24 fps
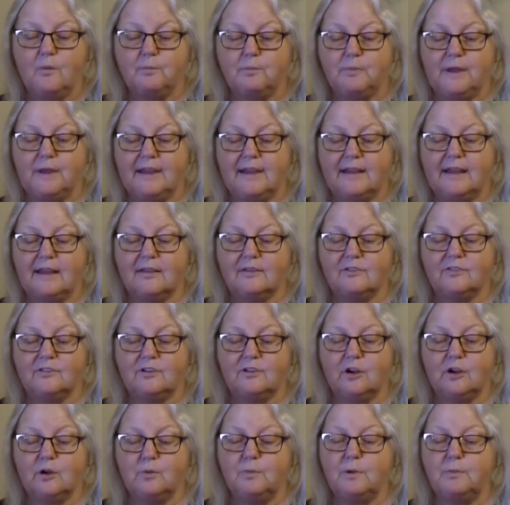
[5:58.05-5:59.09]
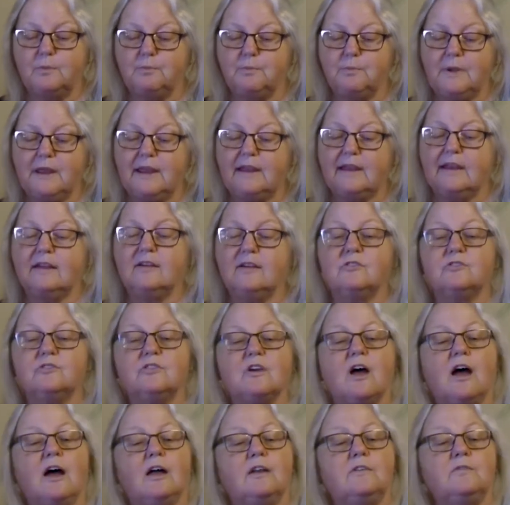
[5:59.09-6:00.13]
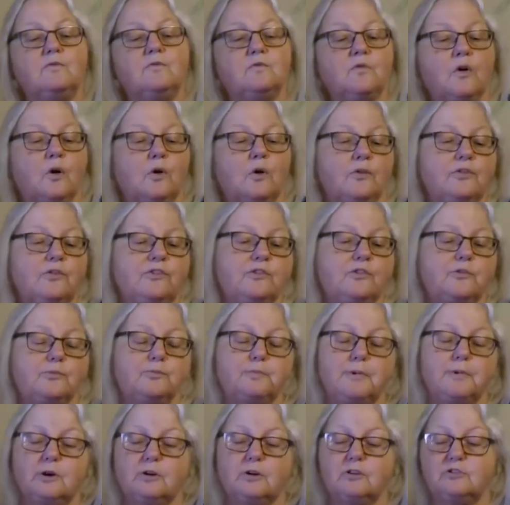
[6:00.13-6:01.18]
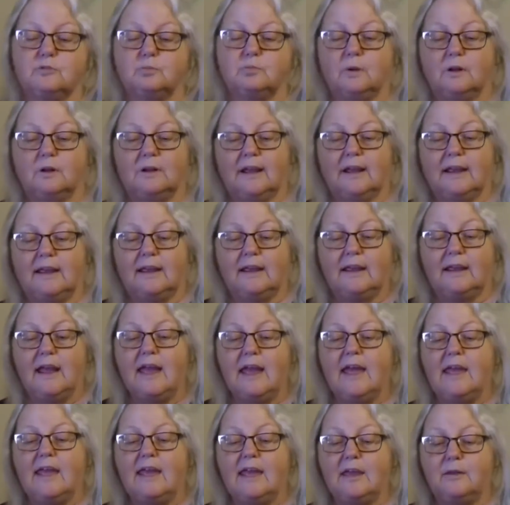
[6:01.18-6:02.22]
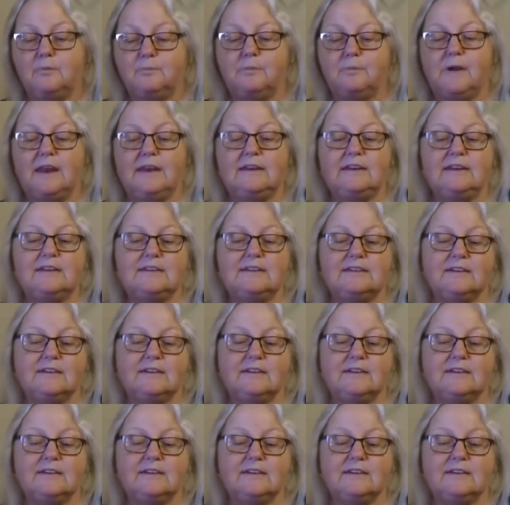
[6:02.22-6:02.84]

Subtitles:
because human beings unfold spiritually in many